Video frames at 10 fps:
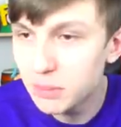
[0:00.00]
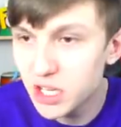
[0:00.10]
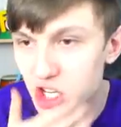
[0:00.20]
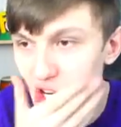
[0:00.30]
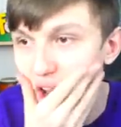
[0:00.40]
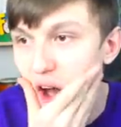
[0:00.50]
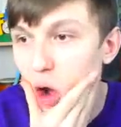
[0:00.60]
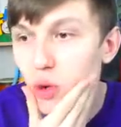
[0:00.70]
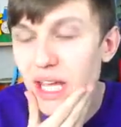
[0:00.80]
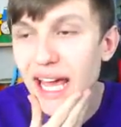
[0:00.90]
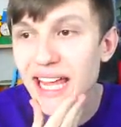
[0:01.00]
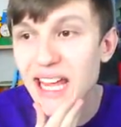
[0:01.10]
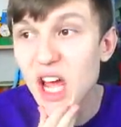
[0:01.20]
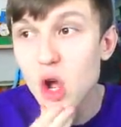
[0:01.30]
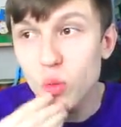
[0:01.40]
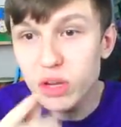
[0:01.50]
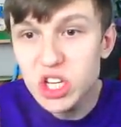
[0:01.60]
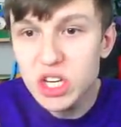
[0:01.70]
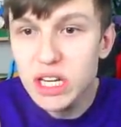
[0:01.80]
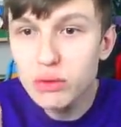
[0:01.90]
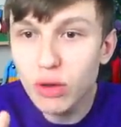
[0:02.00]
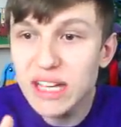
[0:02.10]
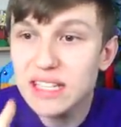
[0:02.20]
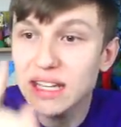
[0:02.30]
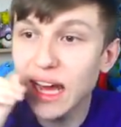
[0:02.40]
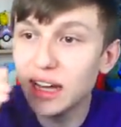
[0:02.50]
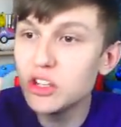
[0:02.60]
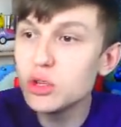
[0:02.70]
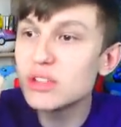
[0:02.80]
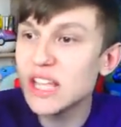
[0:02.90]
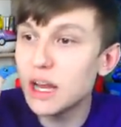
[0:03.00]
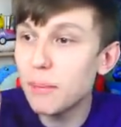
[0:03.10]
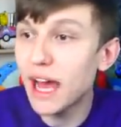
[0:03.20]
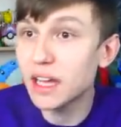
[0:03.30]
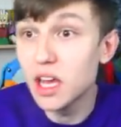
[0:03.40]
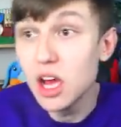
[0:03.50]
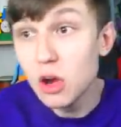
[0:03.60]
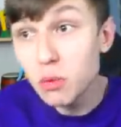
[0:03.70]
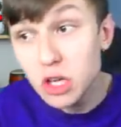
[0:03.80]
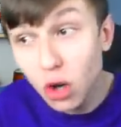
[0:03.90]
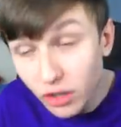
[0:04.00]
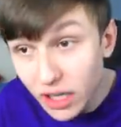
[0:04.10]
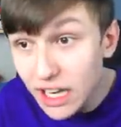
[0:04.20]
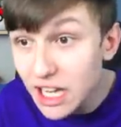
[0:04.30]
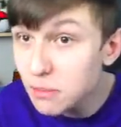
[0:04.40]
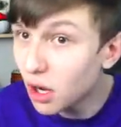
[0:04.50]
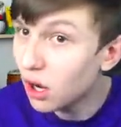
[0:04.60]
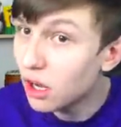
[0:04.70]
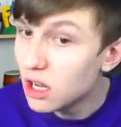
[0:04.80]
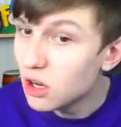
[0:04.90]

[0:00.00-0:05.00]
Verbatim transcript: Kimmich. Okay. We just need rating and a new centre-back. We got the Neymar.